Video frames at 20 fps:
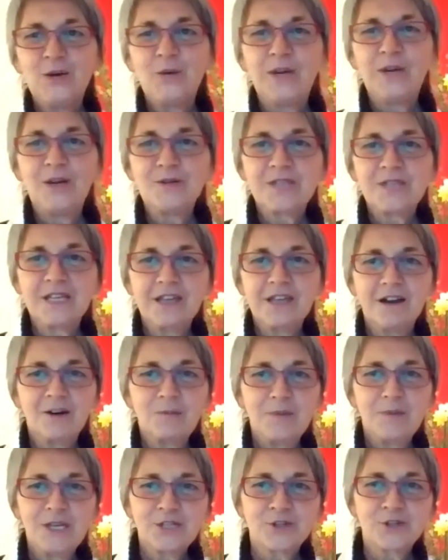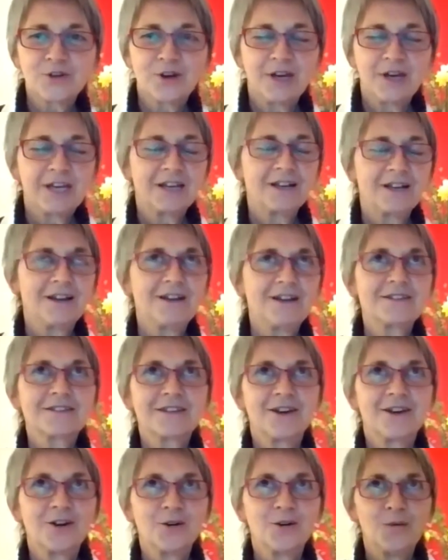When I was a young mitra in
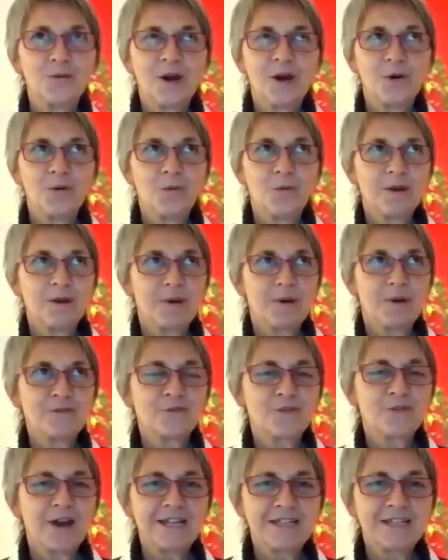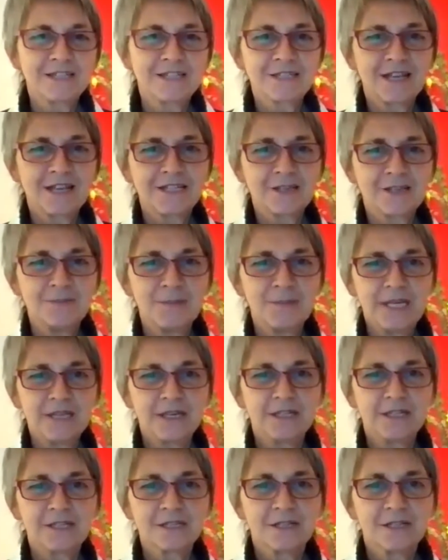Glasgow, one of my friends said to me
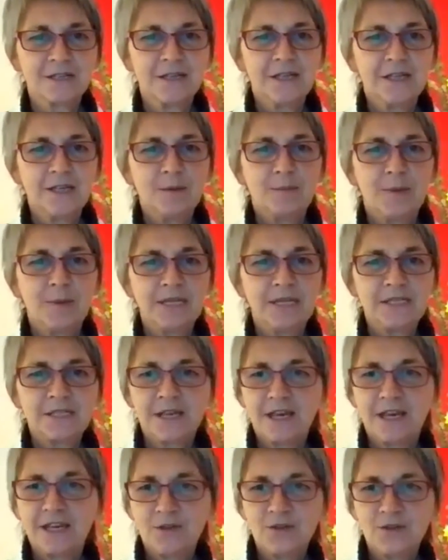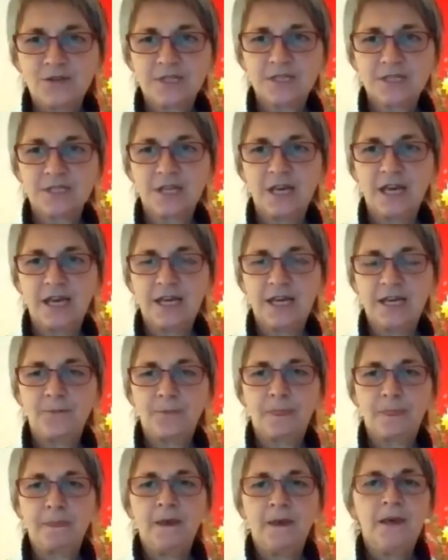that Bhante used to say
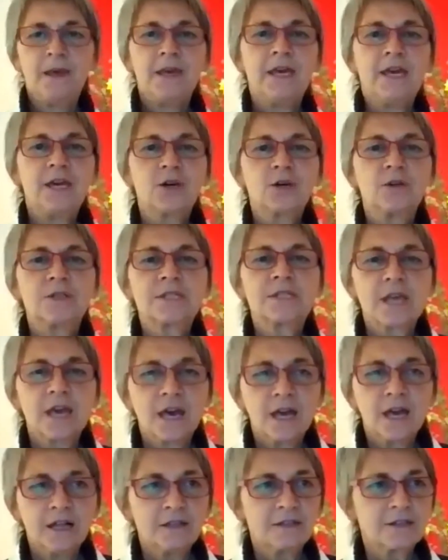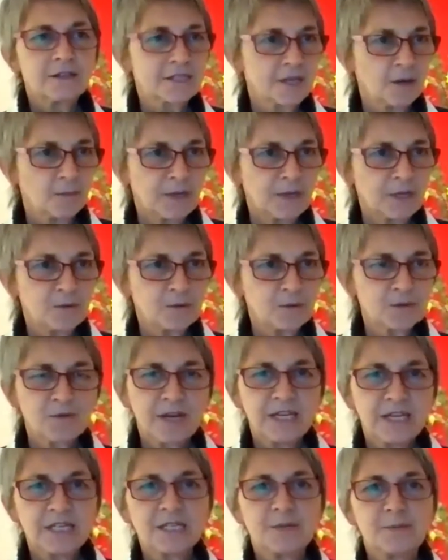he could tell that somebody was
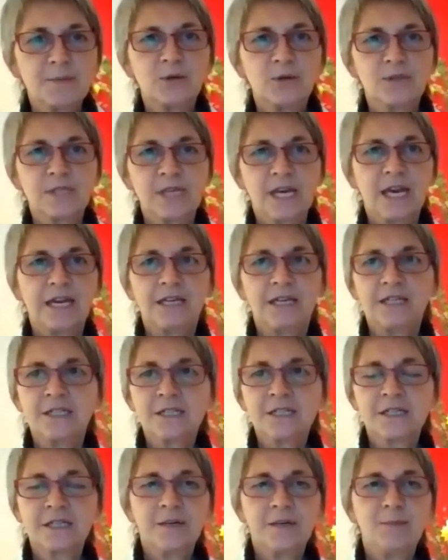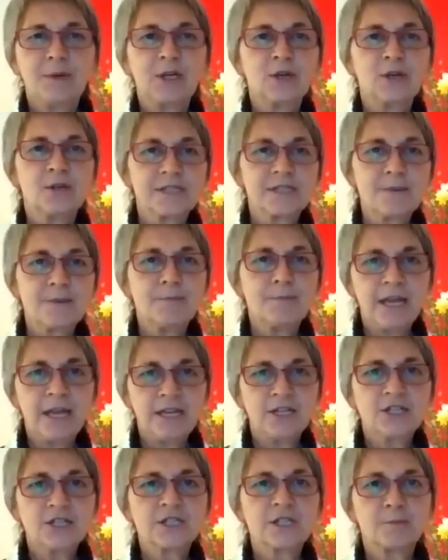ready to be ordained because they
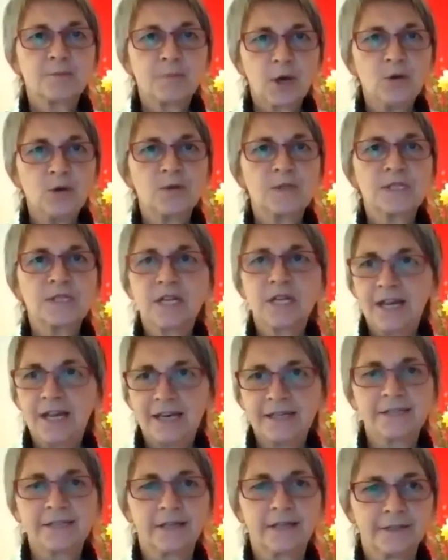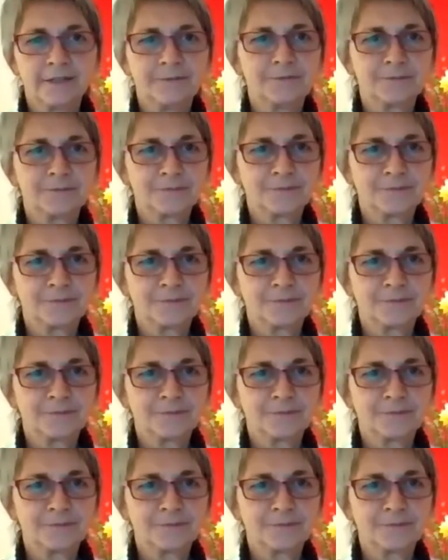managed to post a letter.